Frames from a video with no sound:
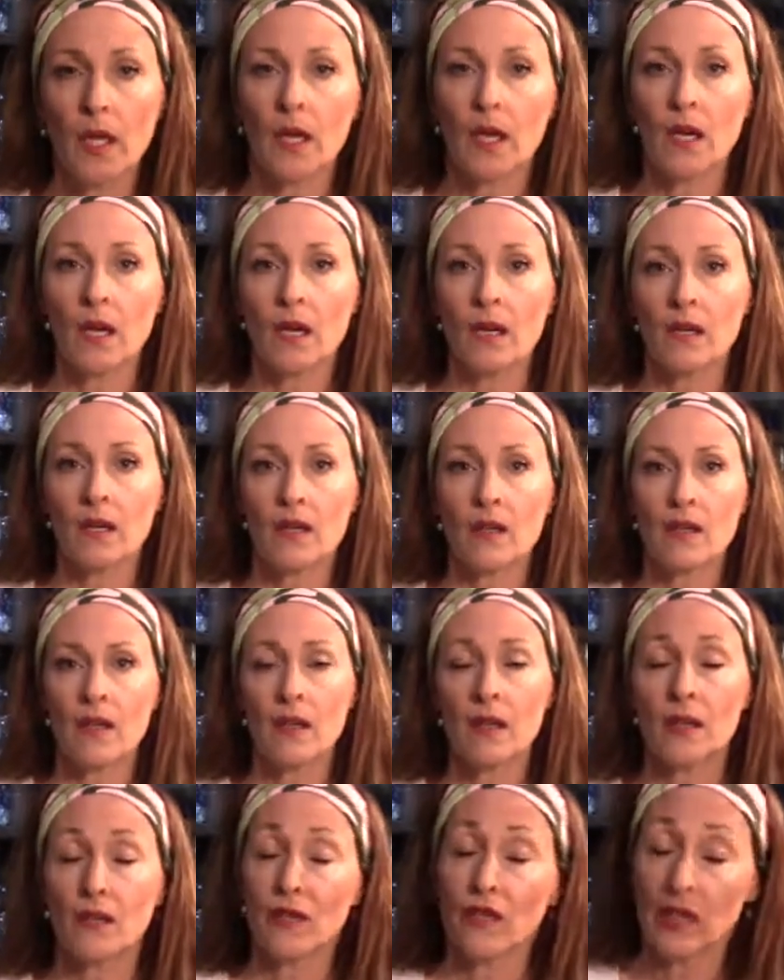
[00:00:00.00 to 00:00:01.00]
Other
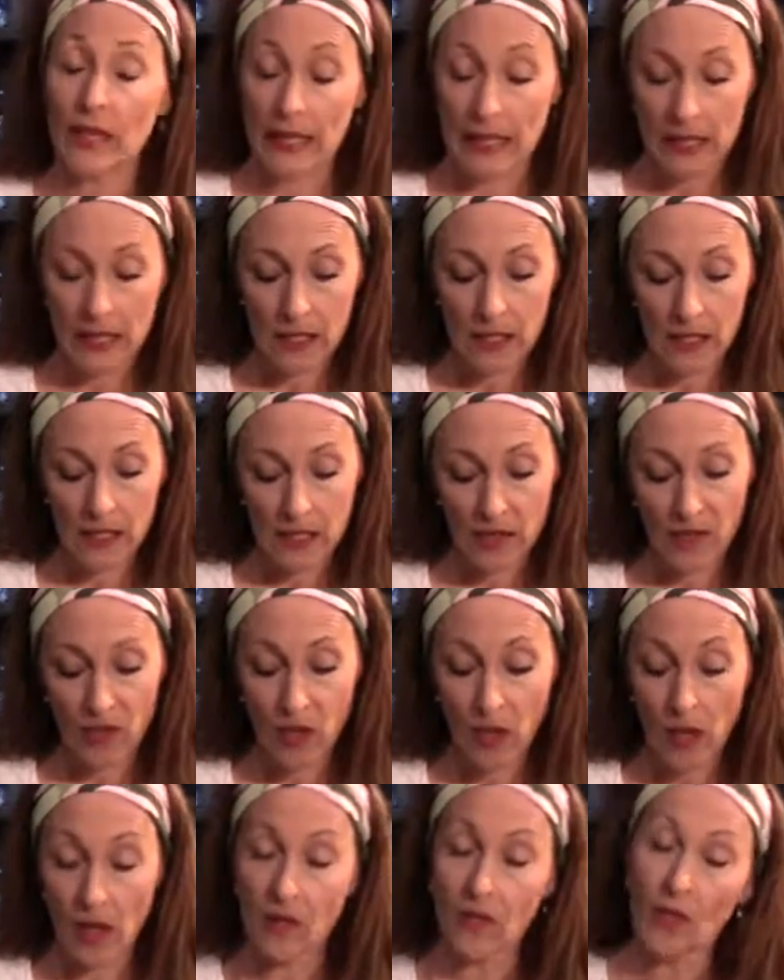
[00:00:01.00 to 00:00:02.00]
than fleas, if
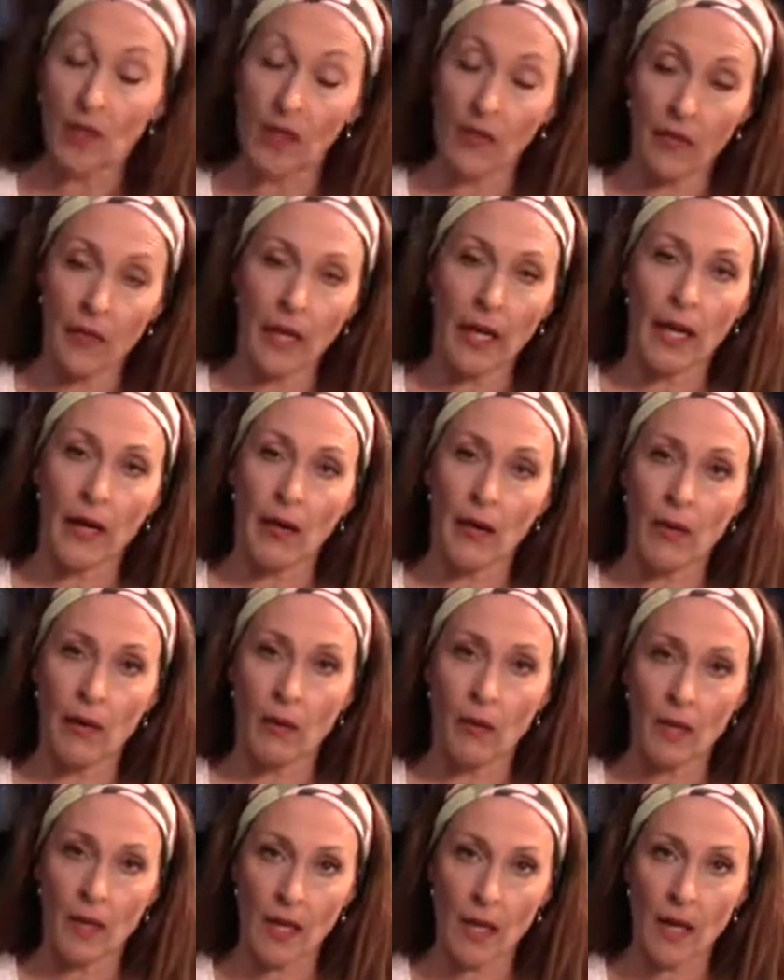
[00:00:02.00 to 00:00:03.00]
you live in an area
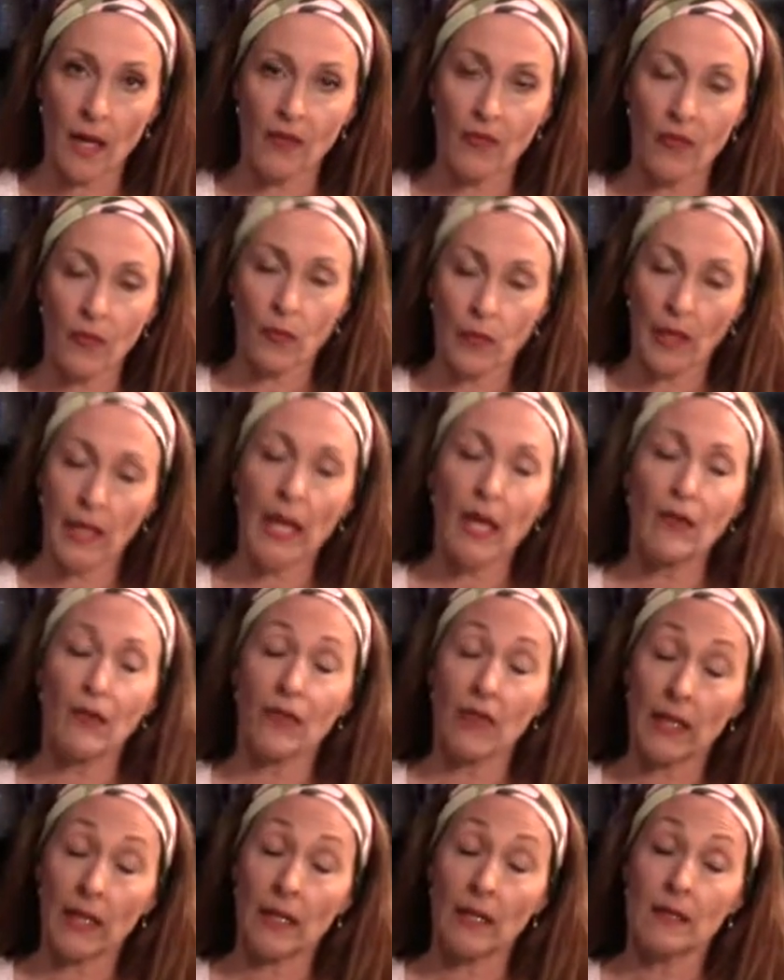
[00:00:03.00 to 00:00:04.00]
where you have
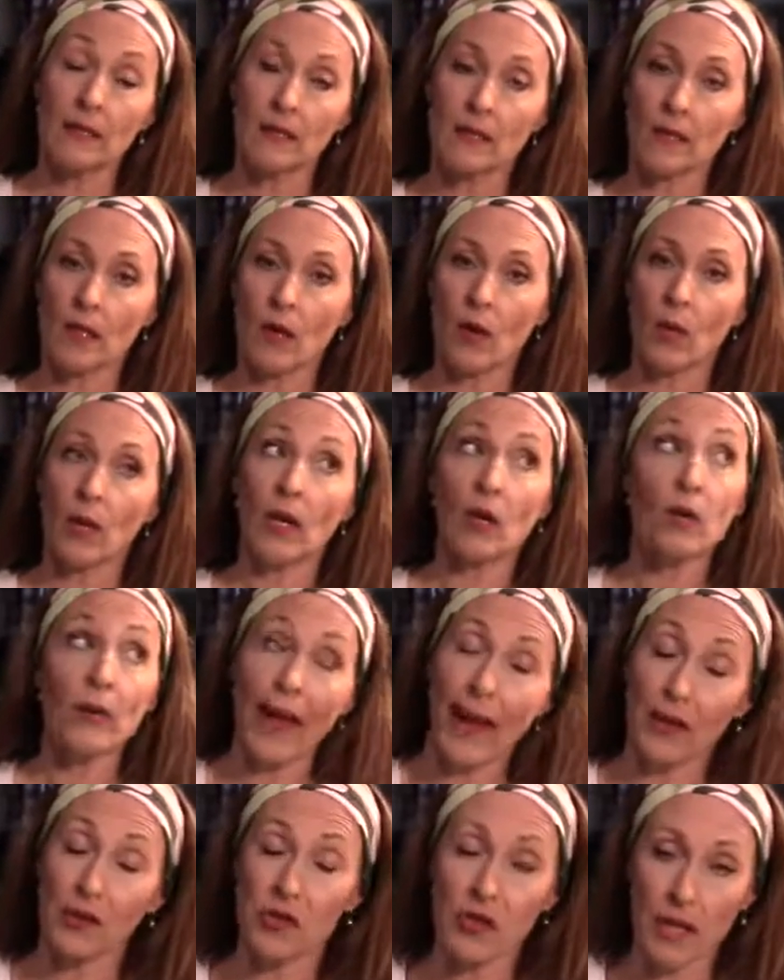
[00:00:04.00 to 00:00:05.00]
fleas, we don't
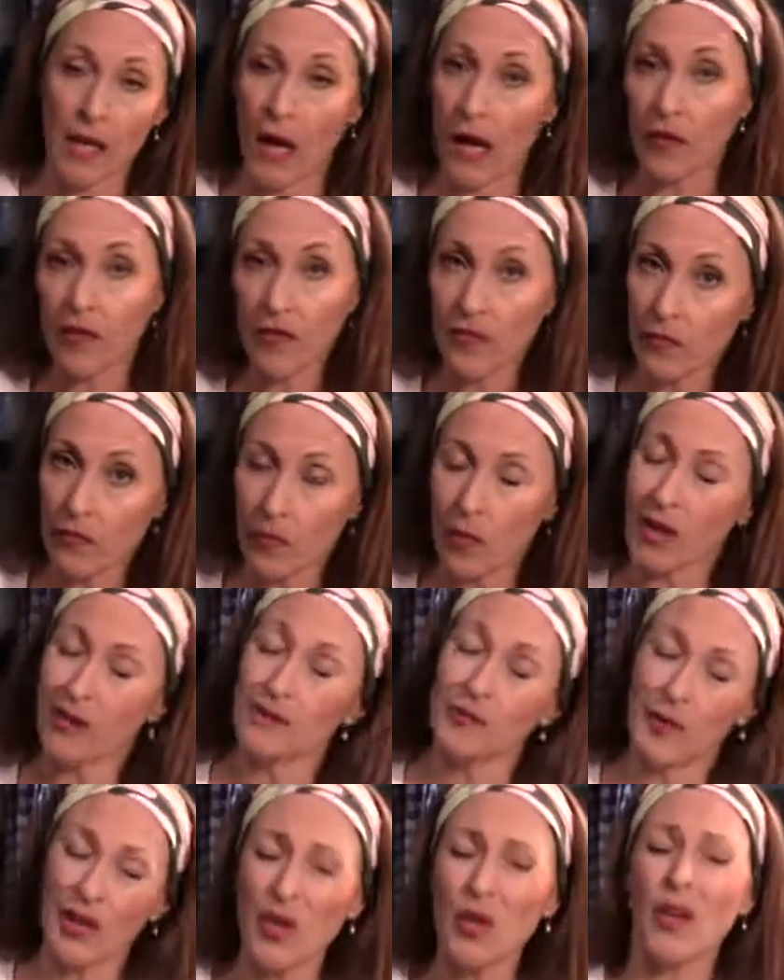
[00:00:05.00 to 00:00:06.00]
actually have. Well,
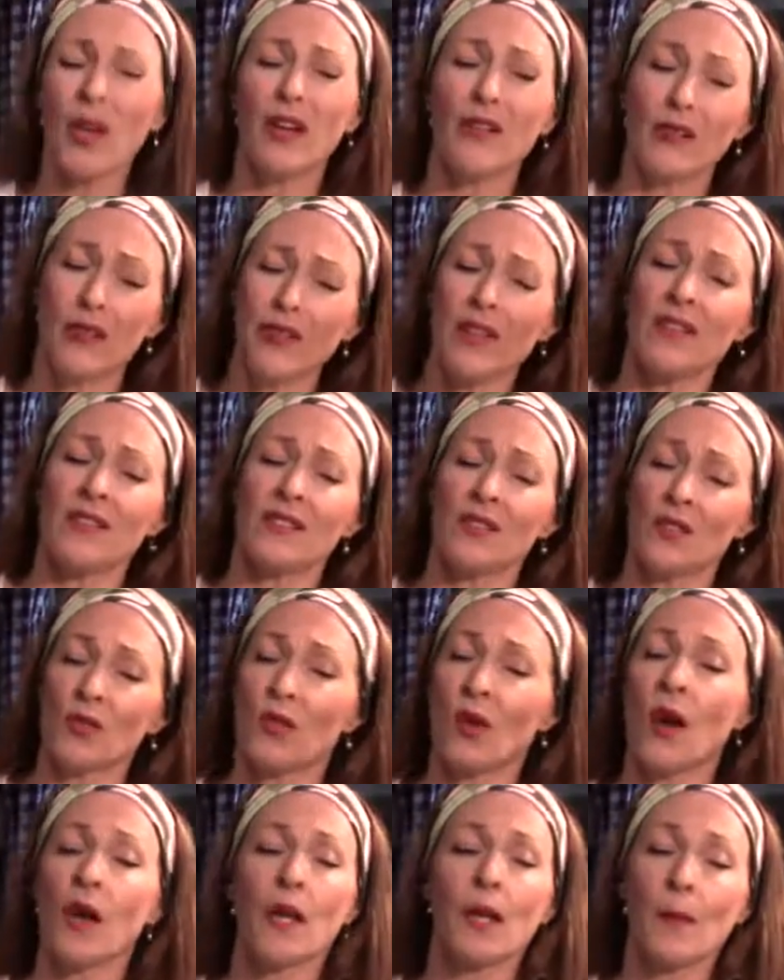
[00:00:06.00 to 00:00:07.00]
we do have fleas in the
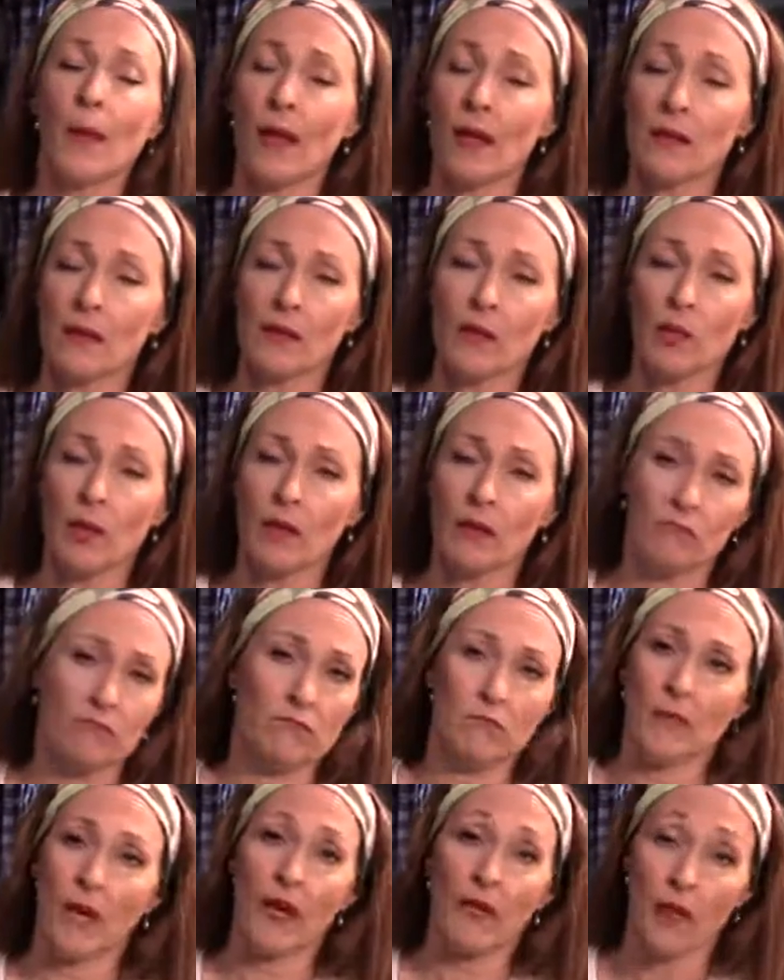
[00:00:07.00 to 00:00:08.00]
Rocky Mountains, but
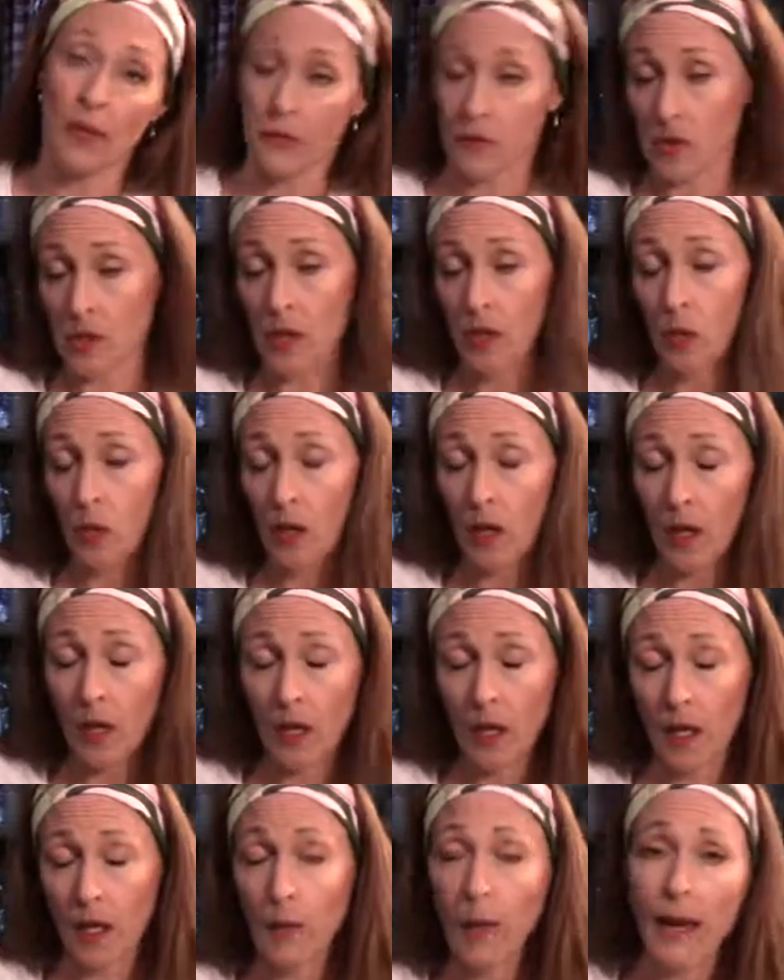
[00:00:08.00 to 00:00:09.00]
I've never seen one in
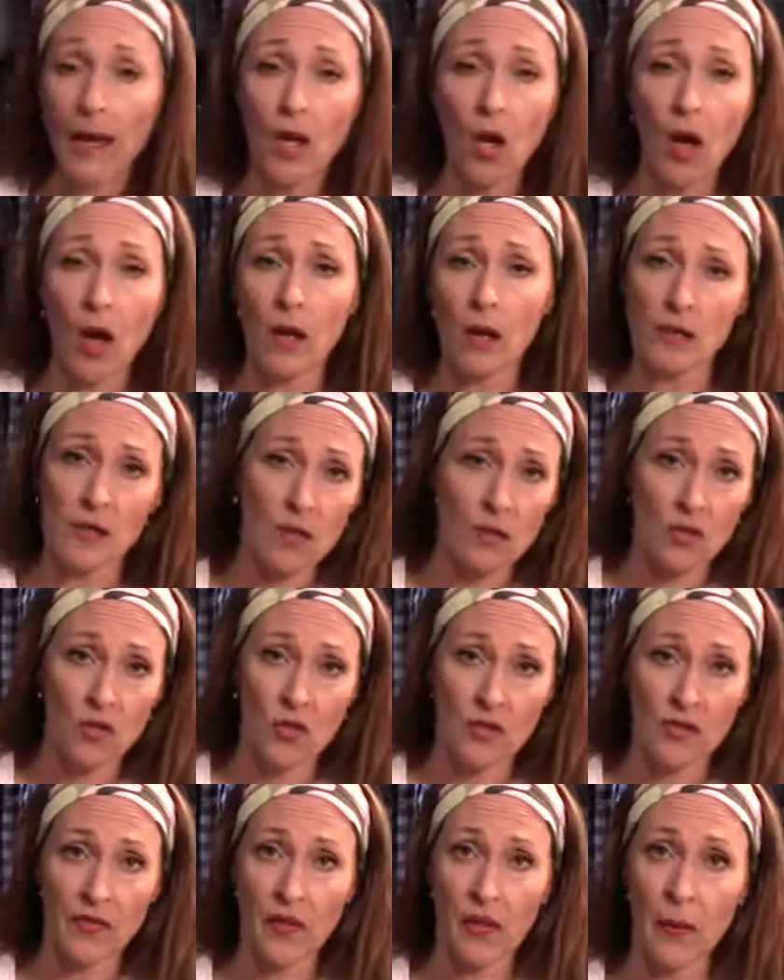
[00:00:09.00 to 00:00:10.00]
any of my dogs. They're
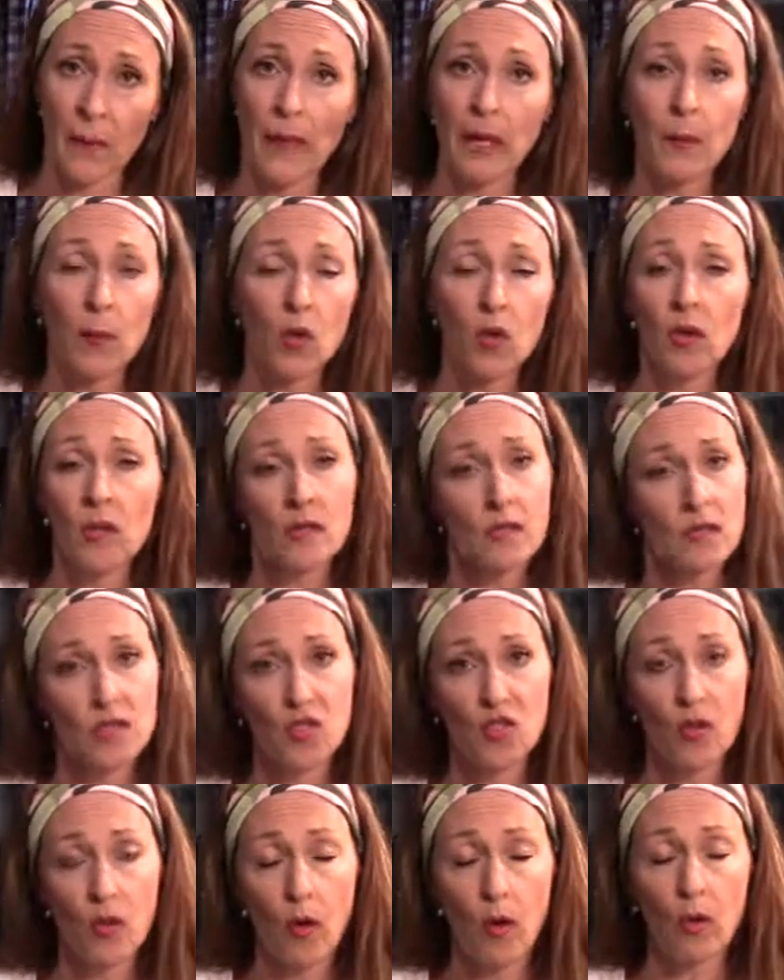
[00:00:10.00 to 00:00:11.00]
just very minimal because it's
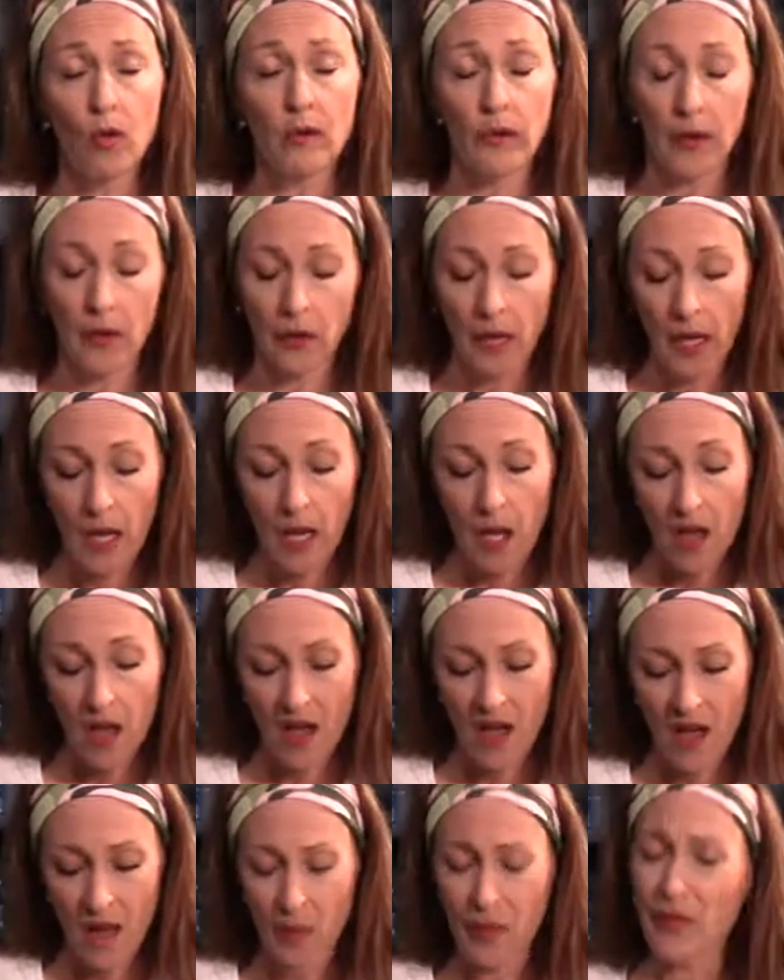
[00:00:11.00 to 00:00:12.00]
too cold here.
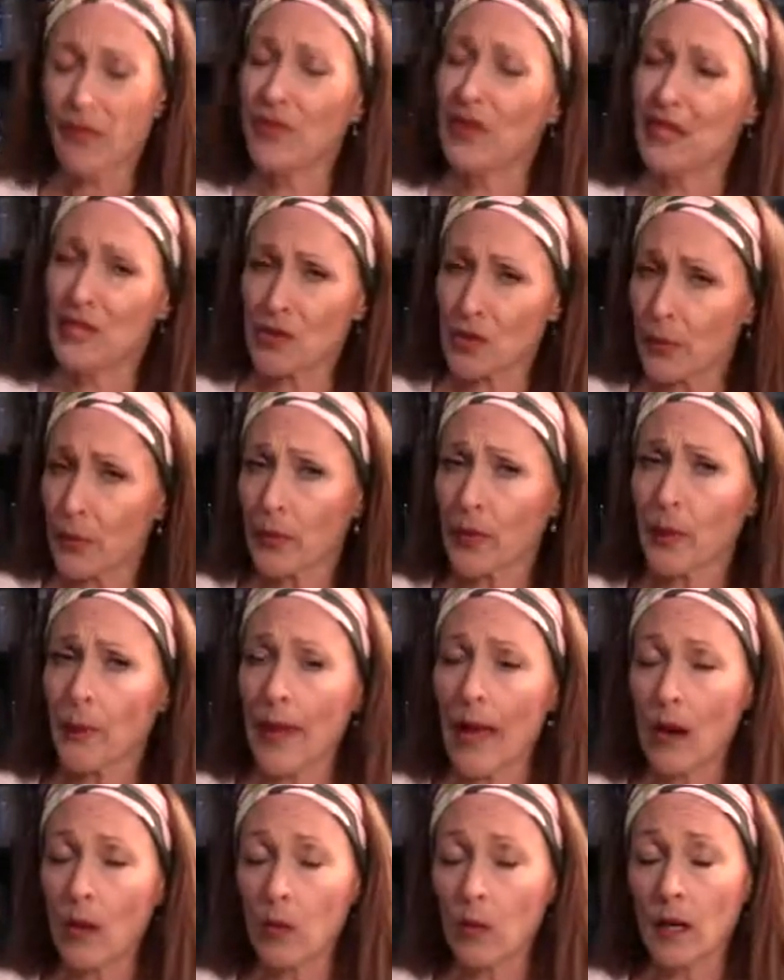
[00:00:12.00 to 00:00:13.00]
But fleas are a pretty
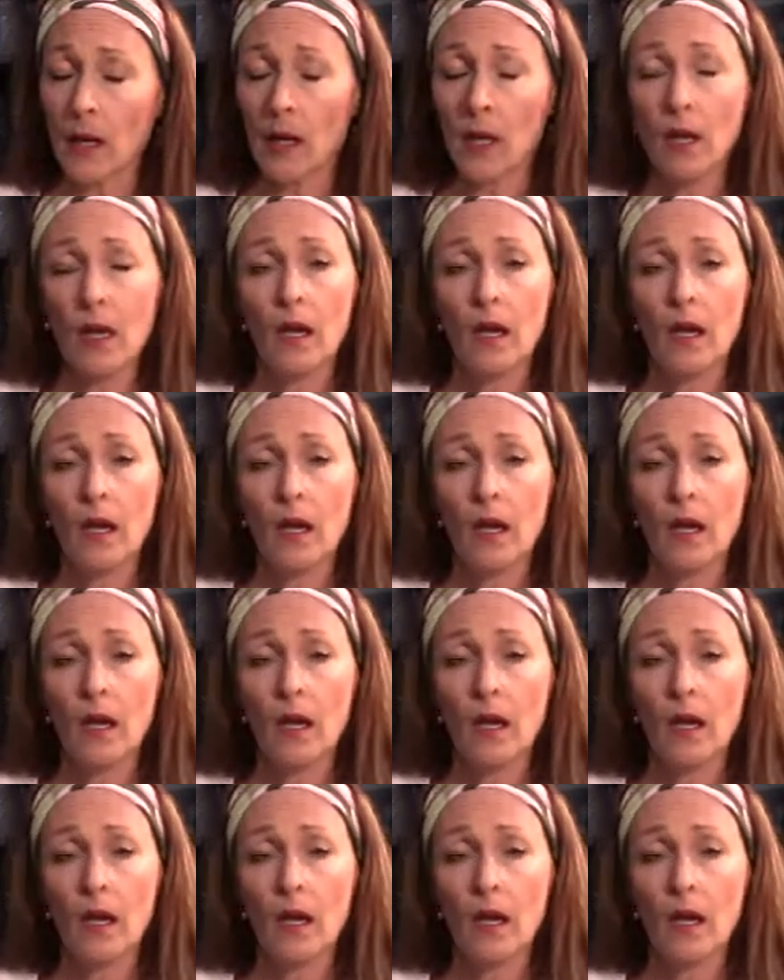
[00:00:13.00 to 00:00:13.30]
bad one.